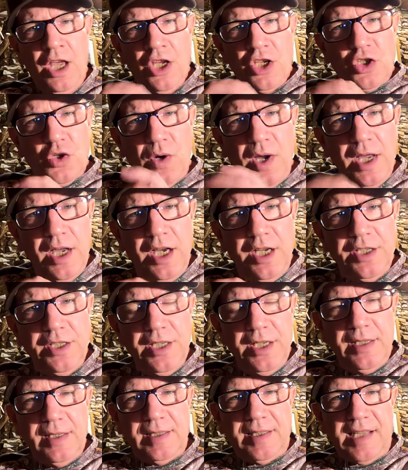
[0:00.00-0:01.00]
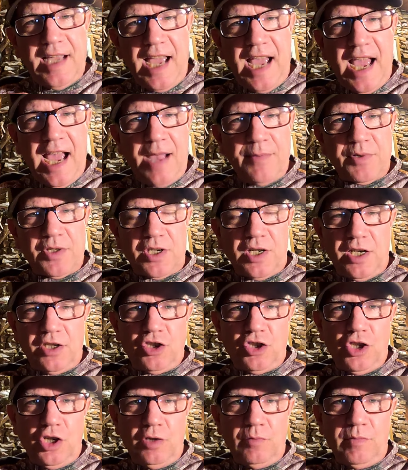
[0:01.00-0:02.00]
So I undid the caps, and I
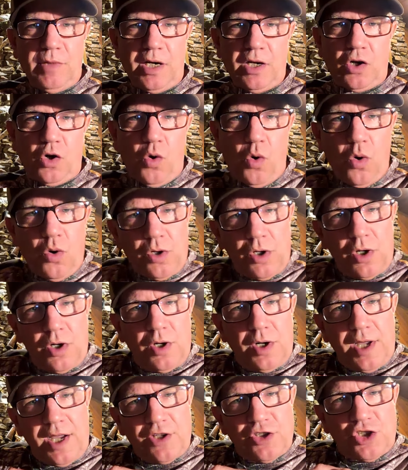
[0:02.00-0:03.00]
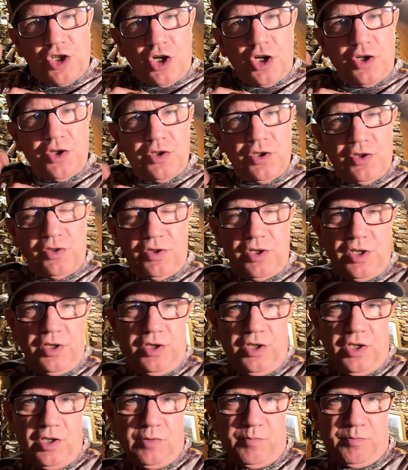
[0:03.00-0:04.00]
took my quarter, and I turned the
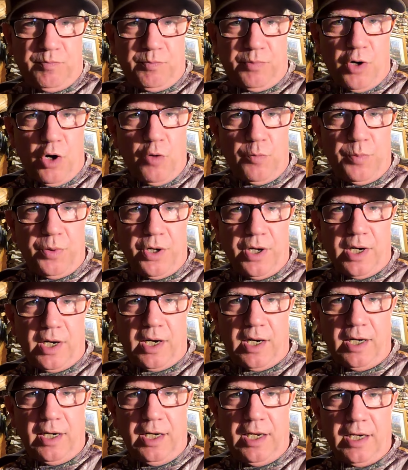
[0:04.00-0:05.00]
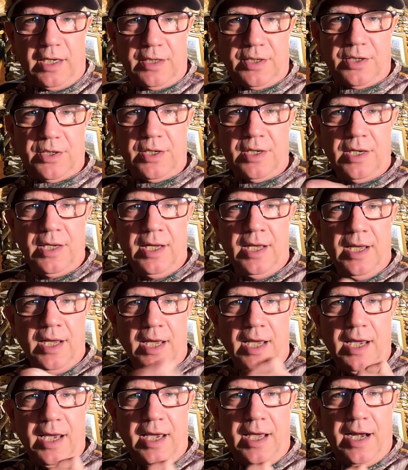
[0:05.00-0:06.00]
thing the appropriate clicks,
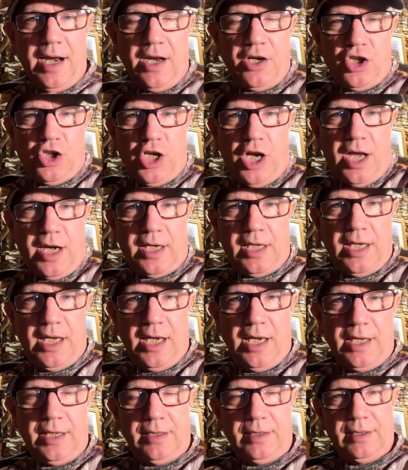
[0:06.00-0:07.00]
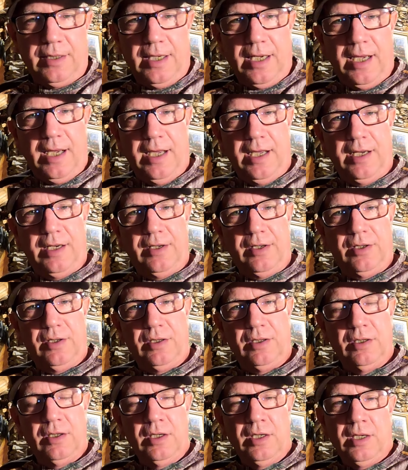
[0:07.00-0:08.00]
and I shot again. And
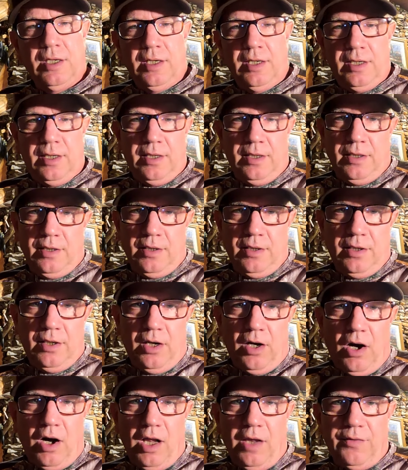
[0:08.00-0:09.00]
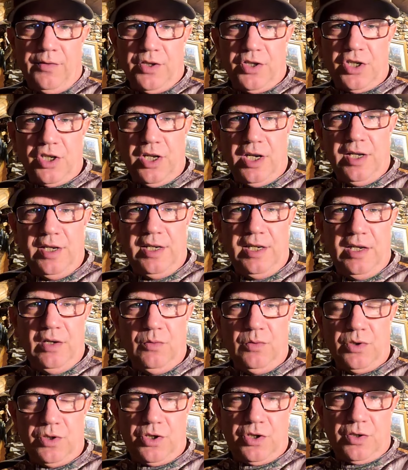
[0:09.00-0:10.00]
all of a sudden, it
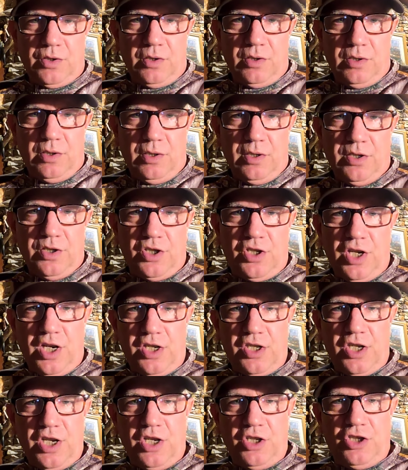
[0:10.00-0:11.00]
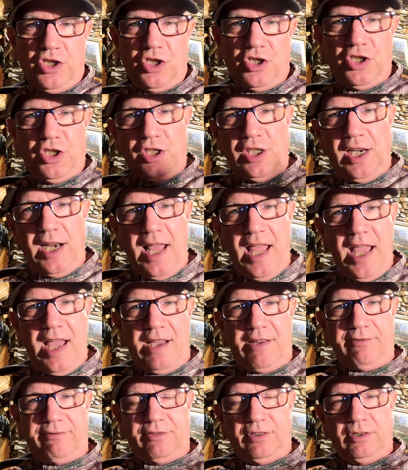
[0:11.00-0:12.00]
was 6 inches to the
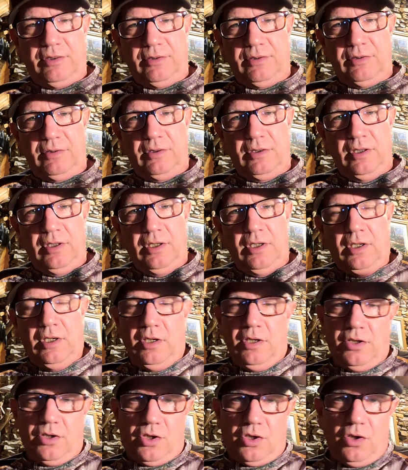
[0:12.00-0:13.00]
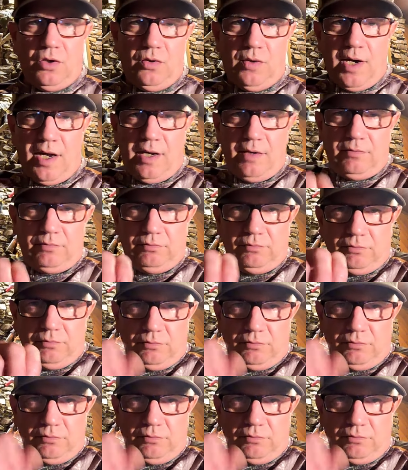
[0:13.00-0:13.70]
left. So I